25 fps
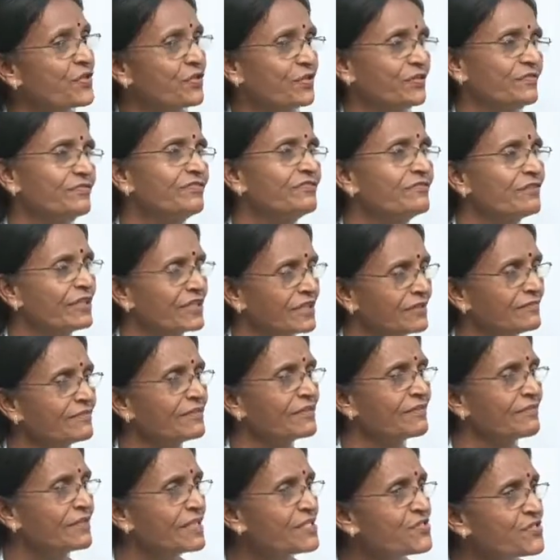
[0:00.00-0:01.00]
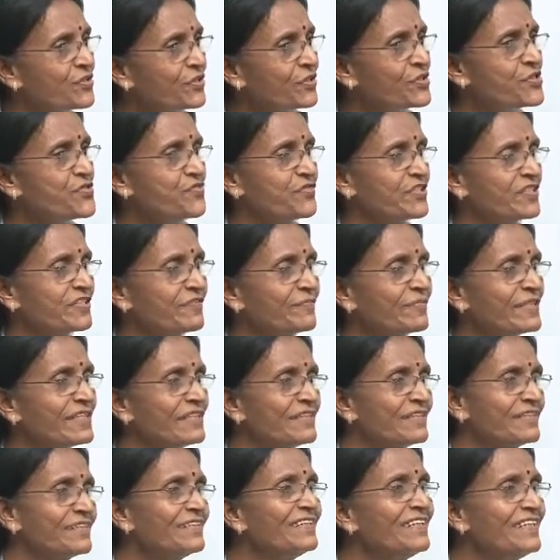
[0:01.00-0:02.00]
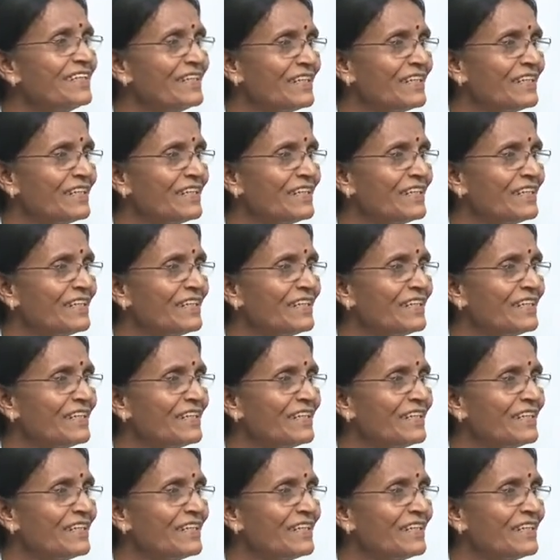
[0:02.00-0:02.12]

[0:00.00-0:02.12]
of whatever research we have been